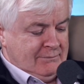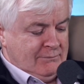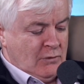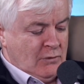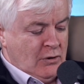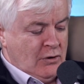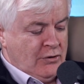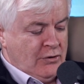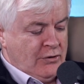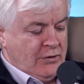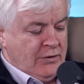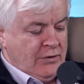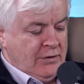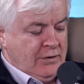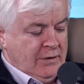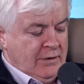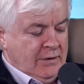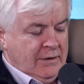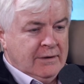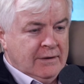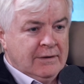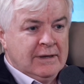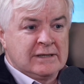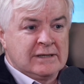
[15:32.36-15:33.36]
murder.
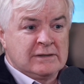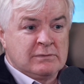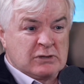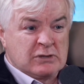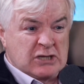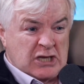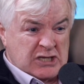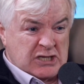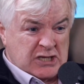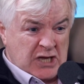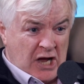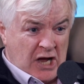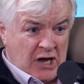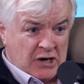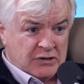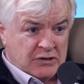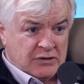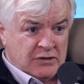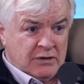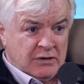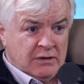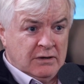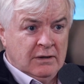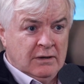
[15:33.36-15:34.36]
This was a
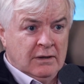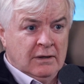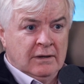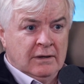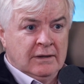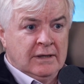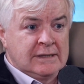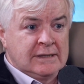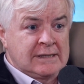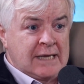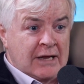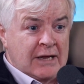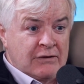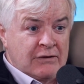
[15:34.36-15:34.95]
doctor. This